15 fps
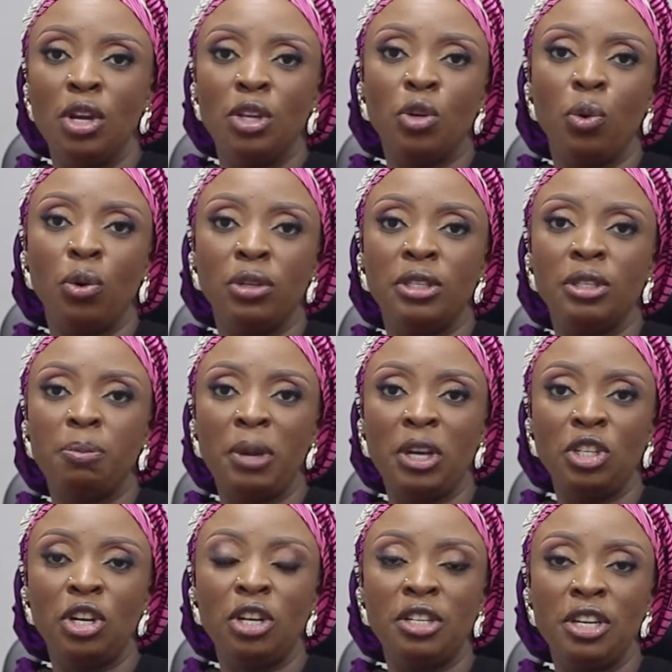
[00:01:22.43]
towards
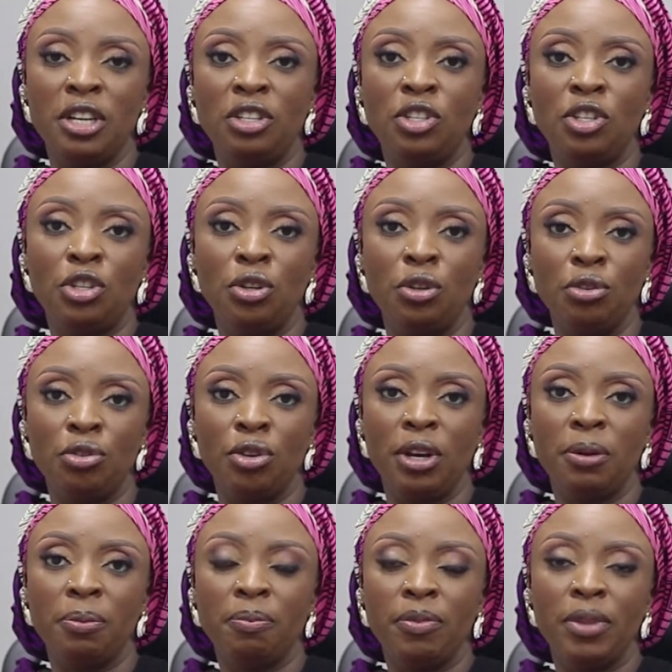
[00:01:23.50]
special needs
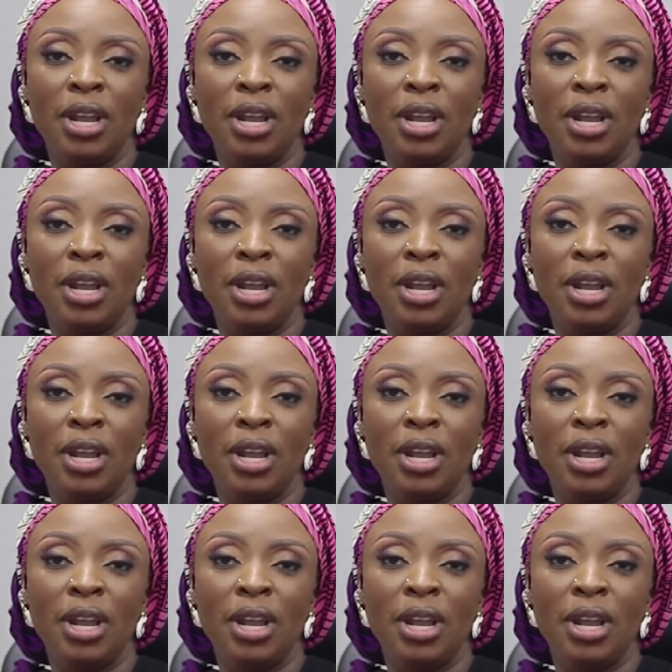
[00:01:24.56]
children.